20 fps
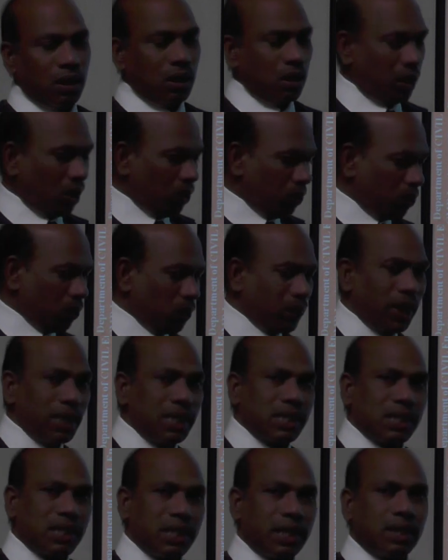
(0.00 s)
How to
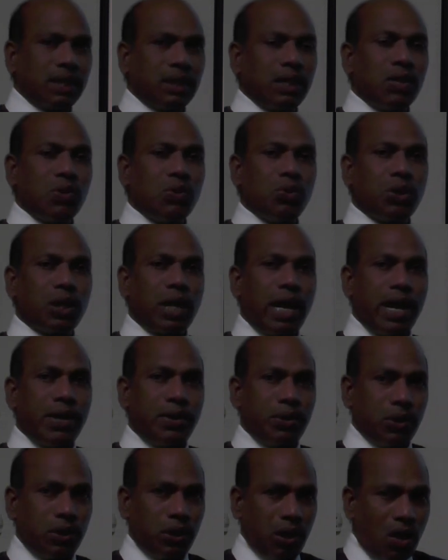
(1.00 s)
construct the unit
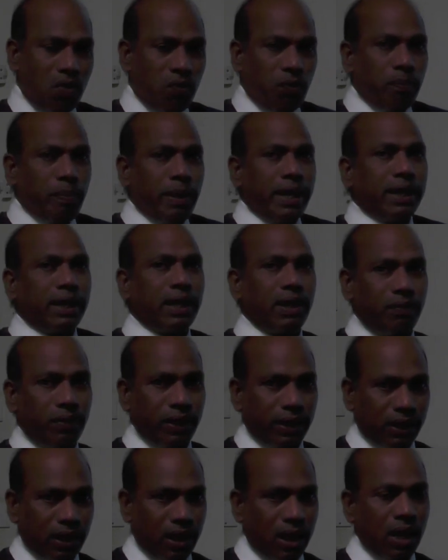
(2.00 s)
hydrograph by
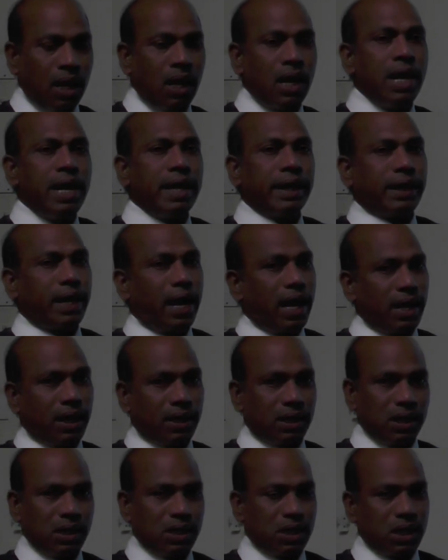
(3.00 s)
giving the
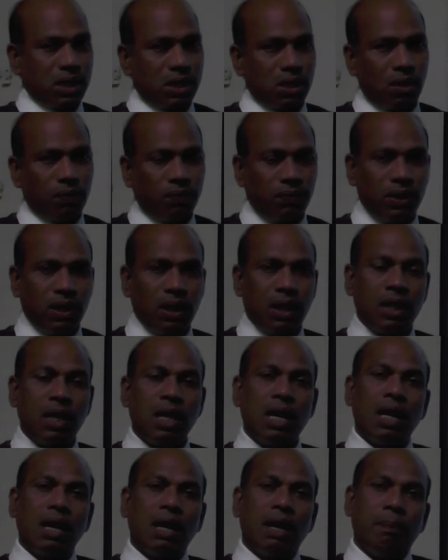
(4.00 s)
characteristics of
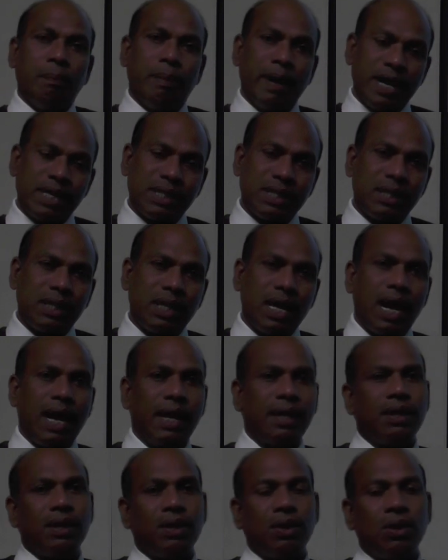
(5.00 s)
the basin
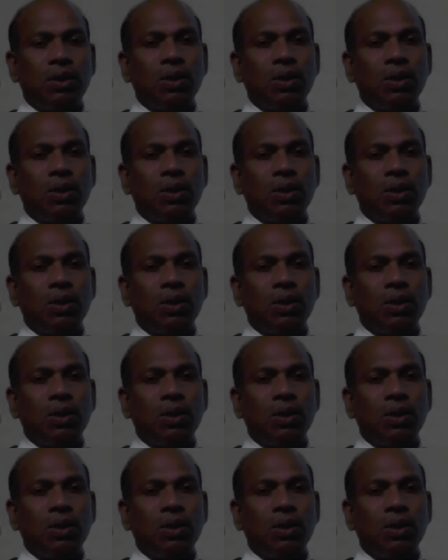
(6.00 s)
and